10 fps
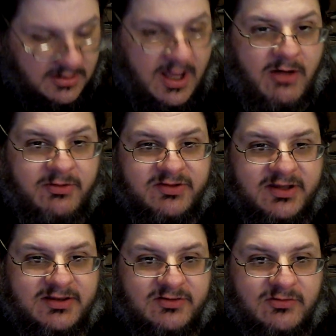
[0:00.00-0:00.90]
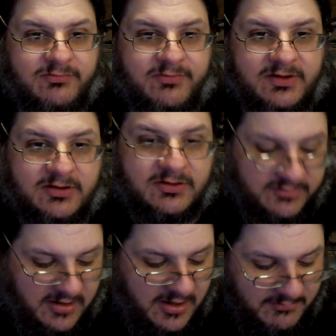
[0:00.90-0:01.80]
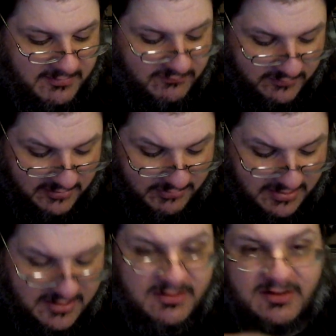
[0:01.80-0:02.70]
I always like these little figures. I've never really been into